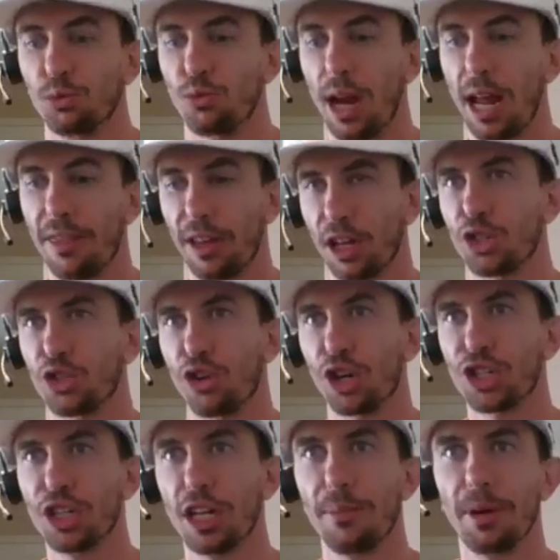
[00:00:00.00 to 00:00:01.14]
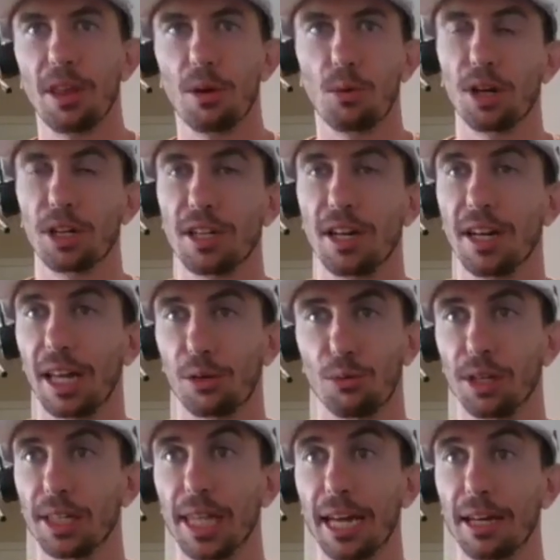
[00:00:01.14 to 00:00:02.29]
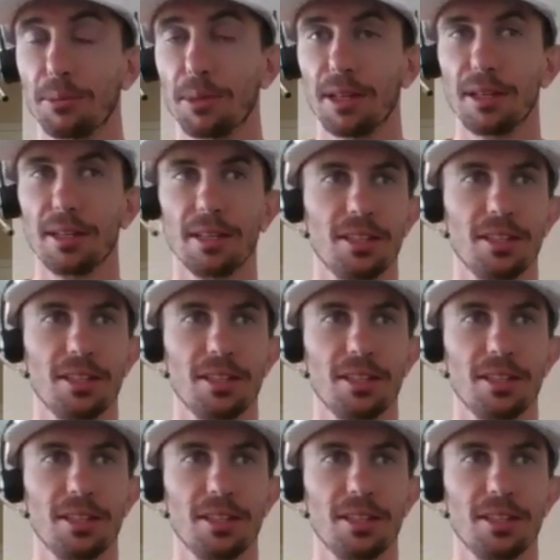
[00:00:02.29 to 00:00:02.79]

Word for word: ran the construction company that I worked on, like, really liked me.